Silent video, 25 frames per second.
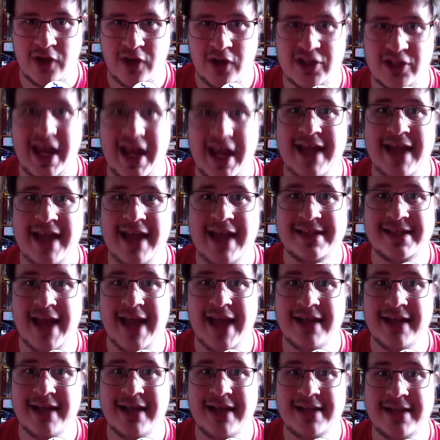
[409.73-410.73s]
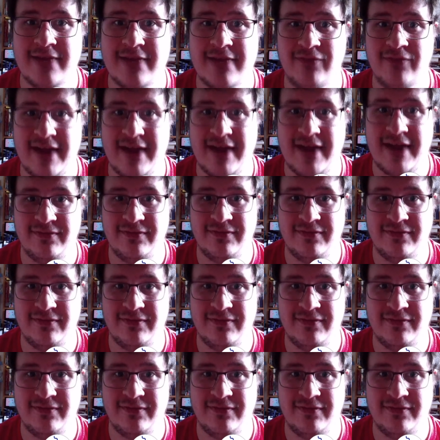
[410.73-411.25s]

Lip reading: It had to take Rafa